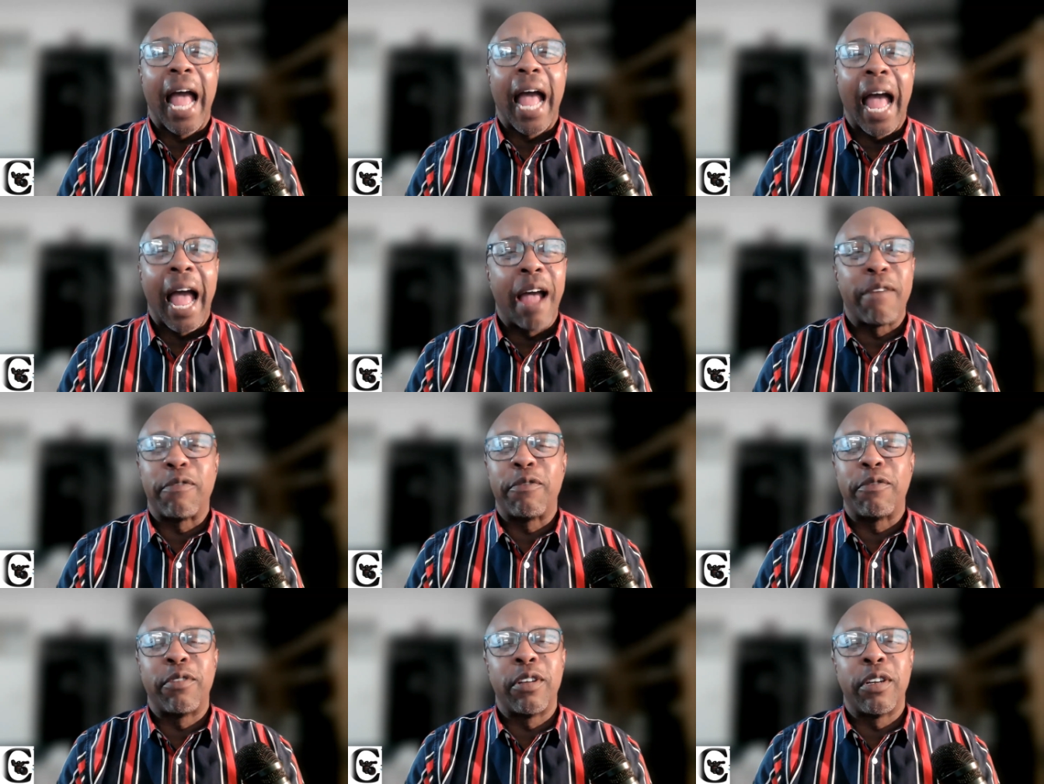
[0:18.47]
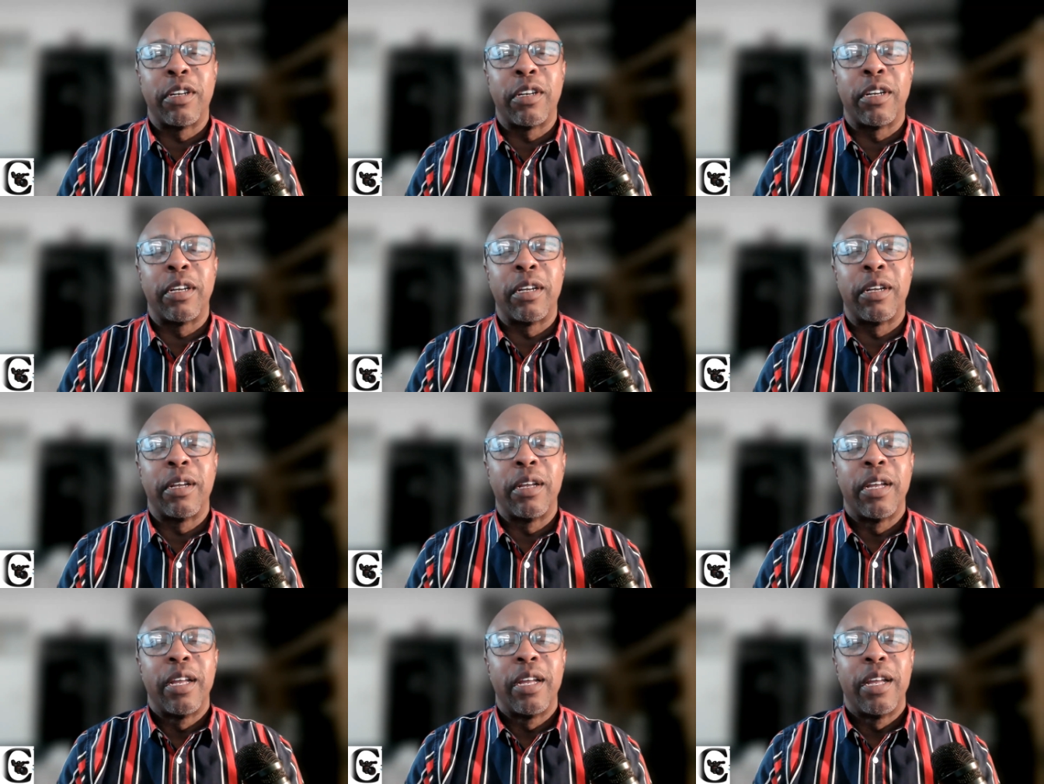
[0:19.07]

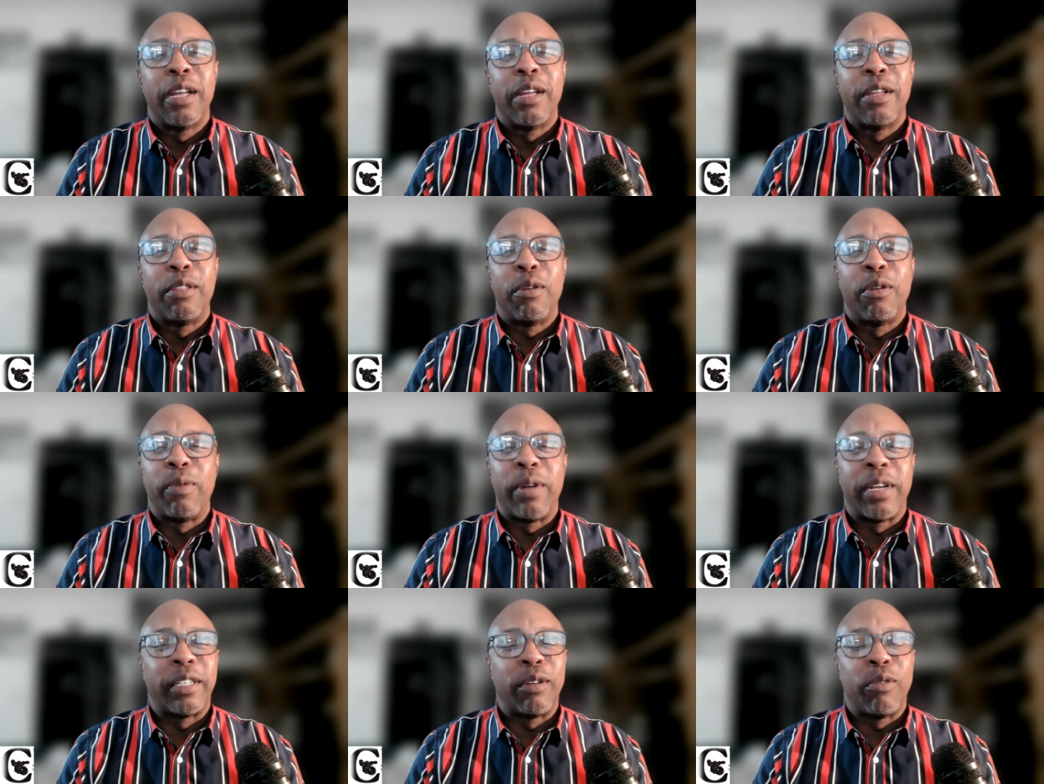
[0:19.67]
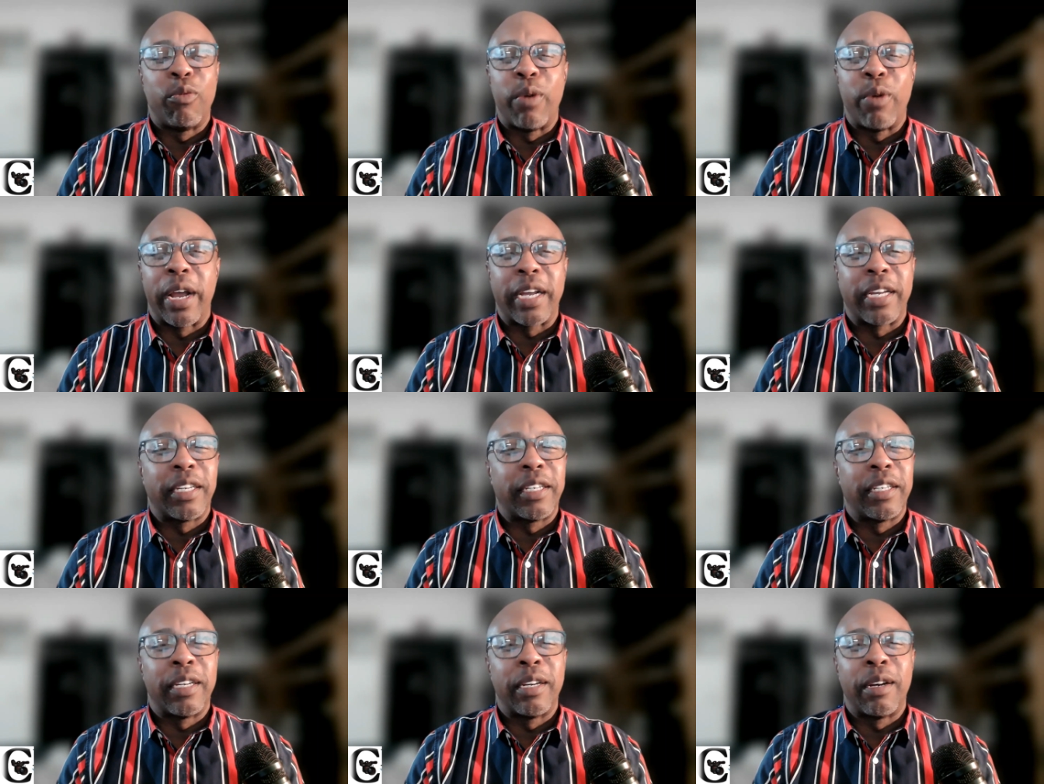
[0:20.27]
after the
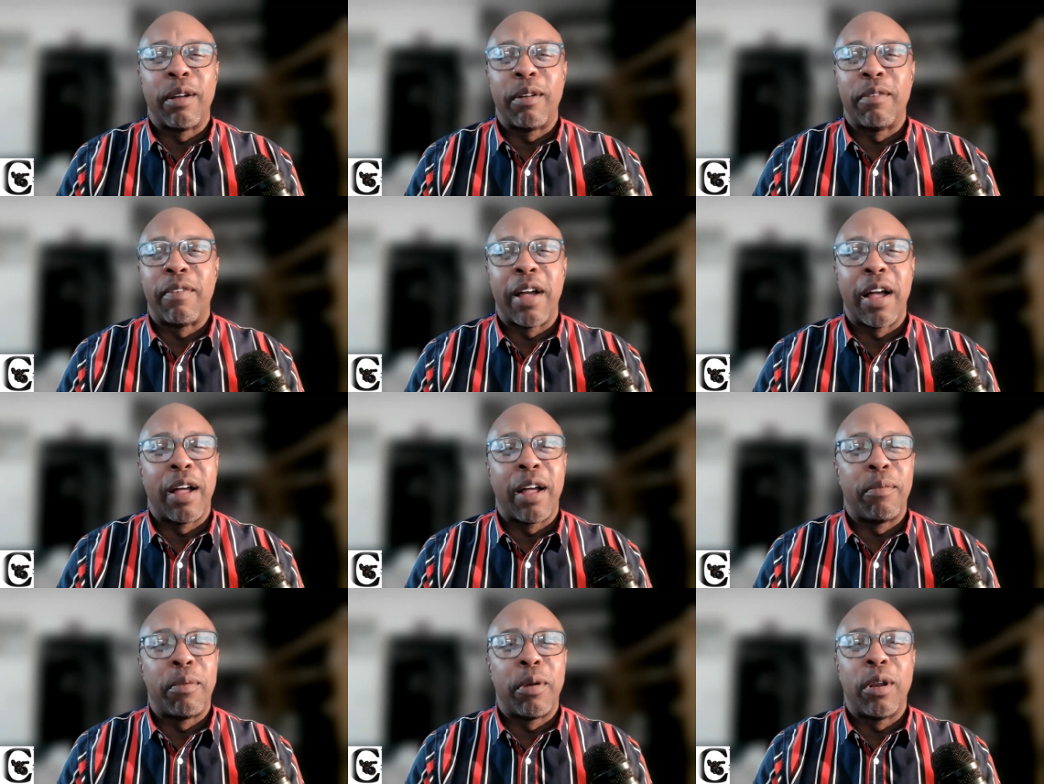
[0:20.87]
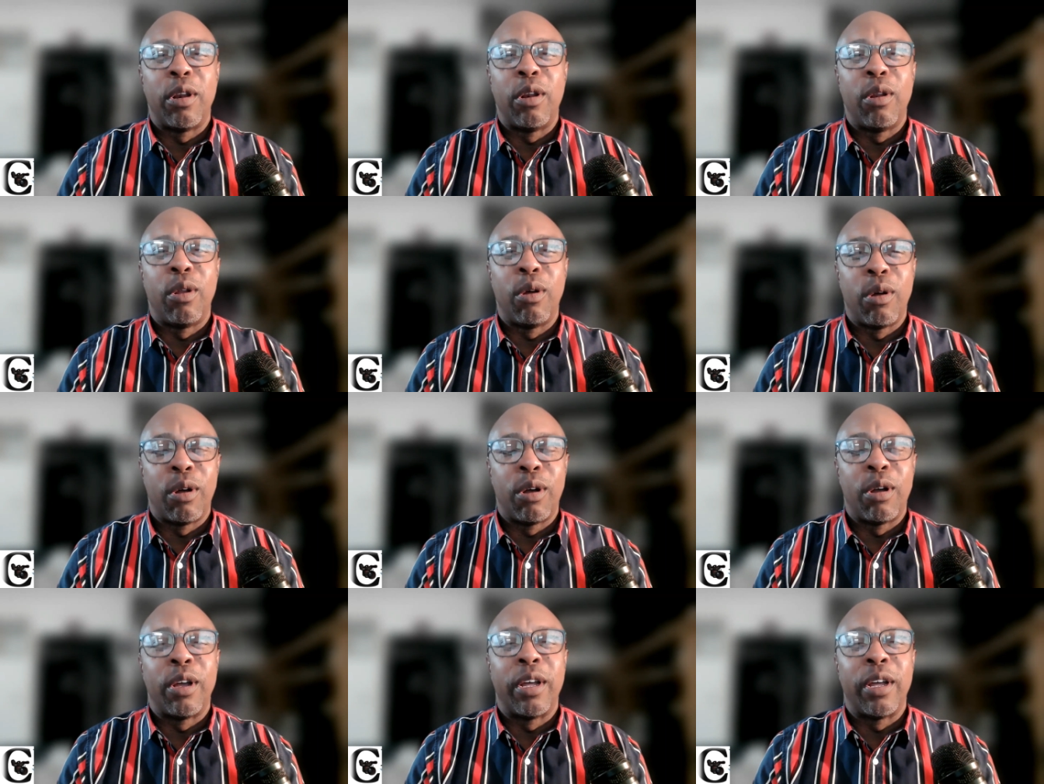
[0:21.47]
resurrection of our
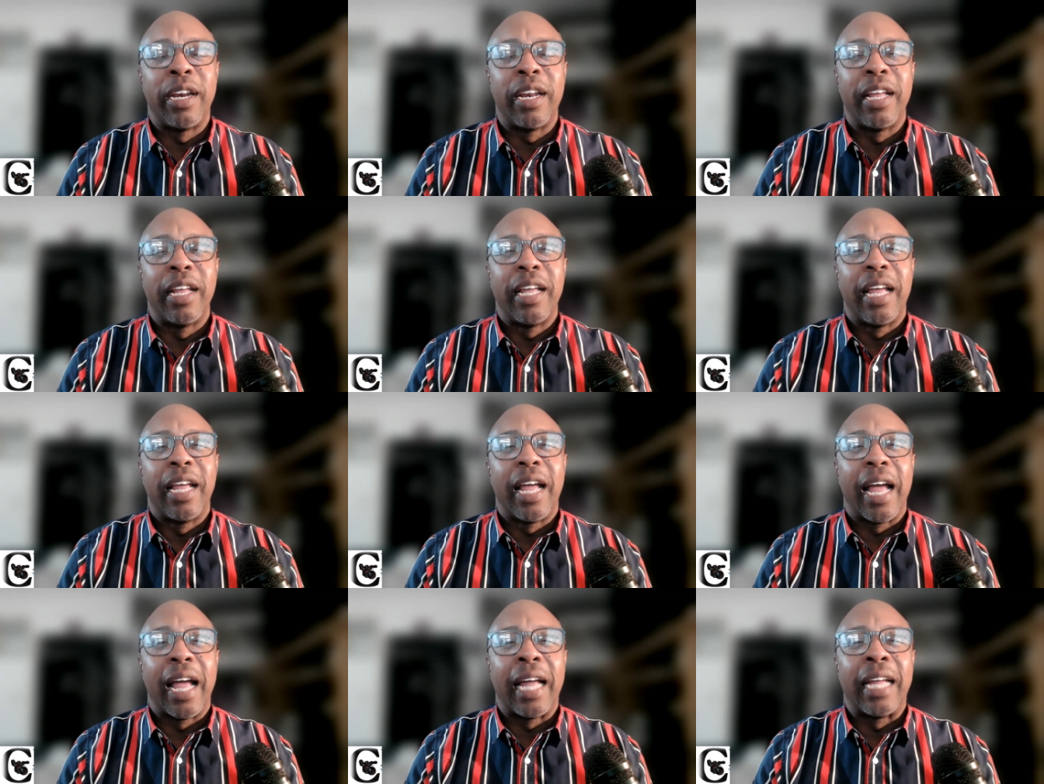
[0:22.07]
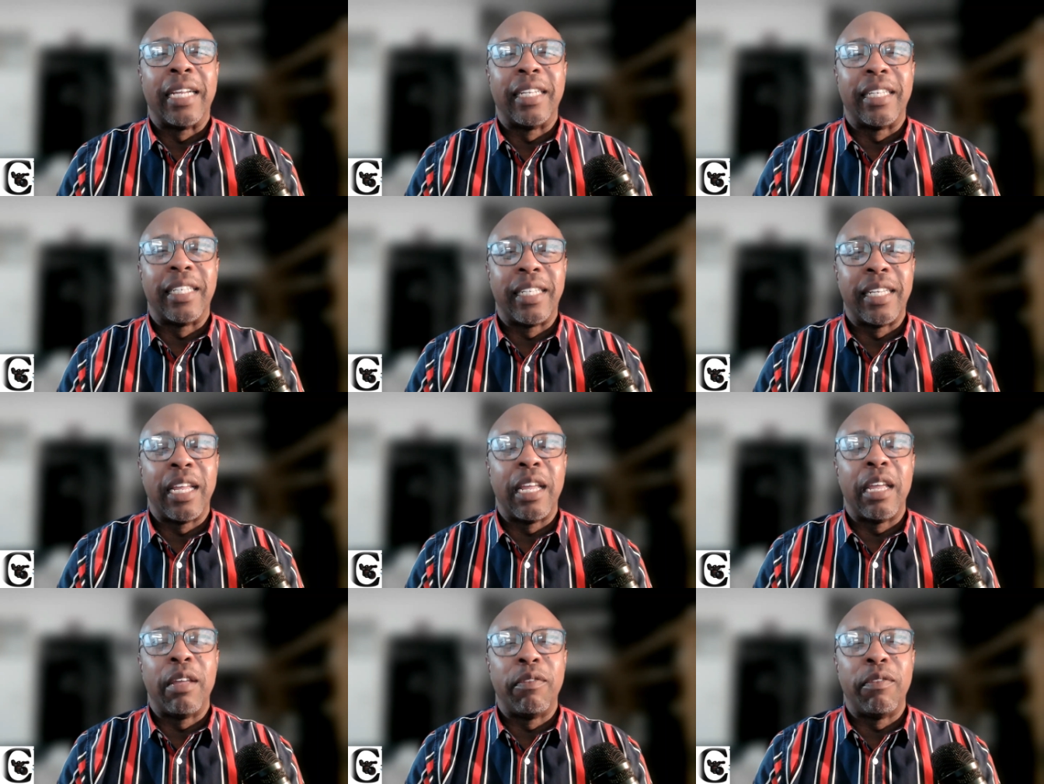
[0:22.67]
Lord and
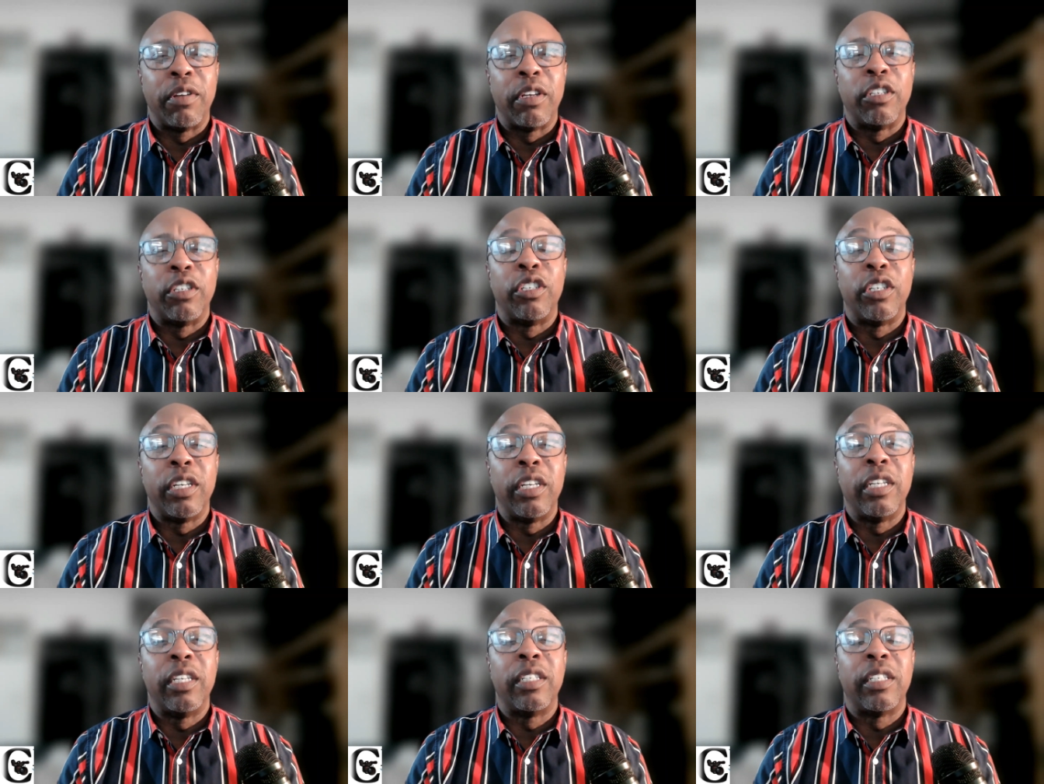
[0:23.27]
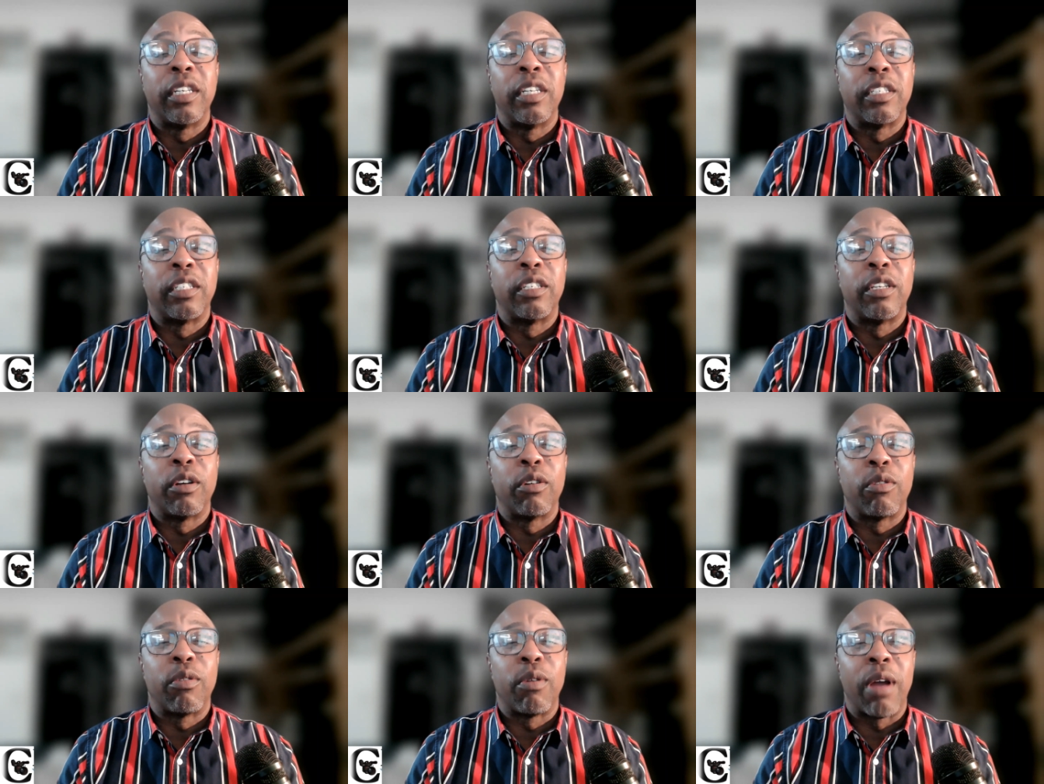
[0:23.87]
Savior Jesus
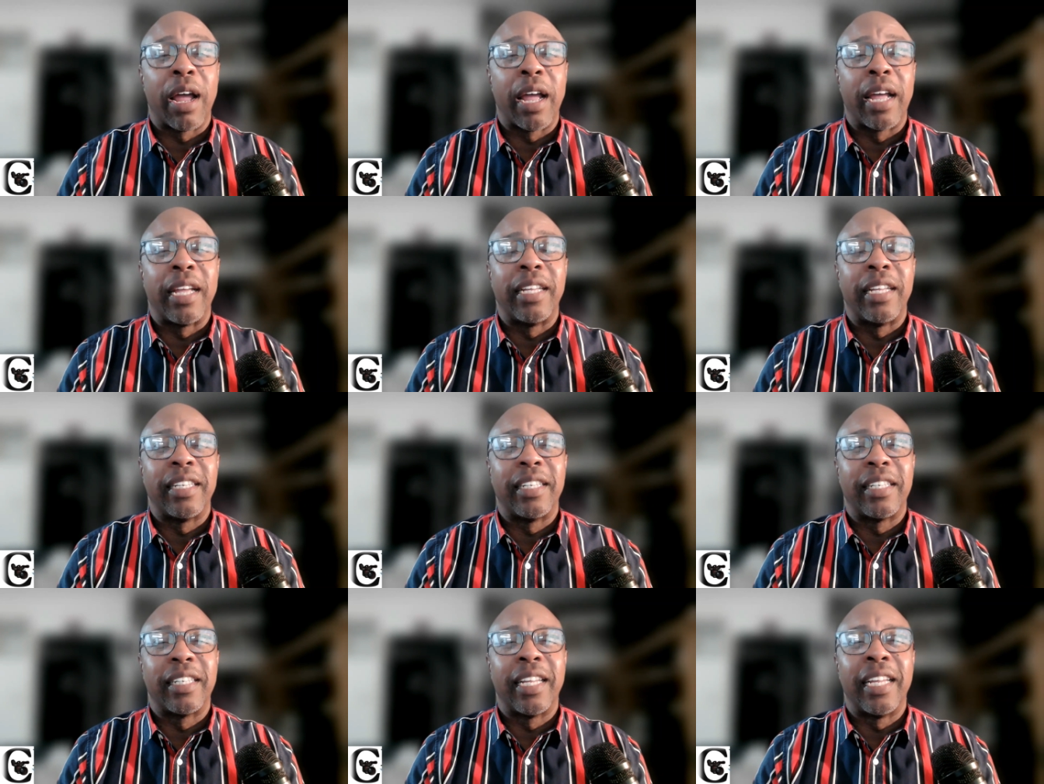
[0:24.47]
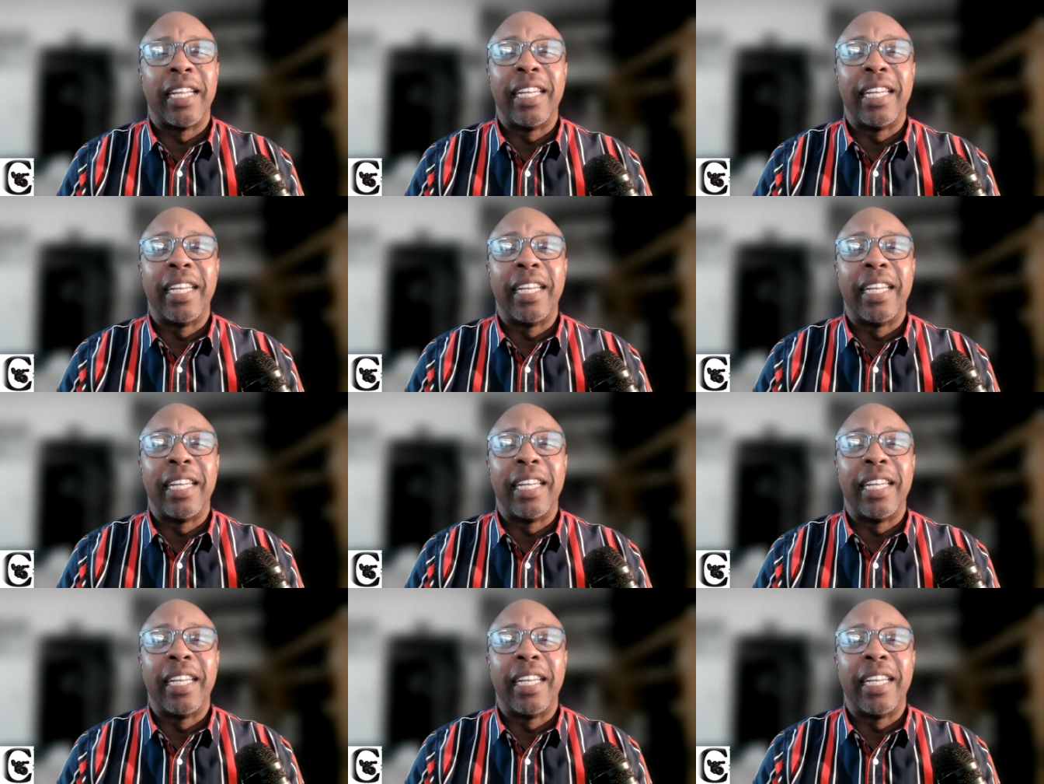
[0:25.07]
the Christ.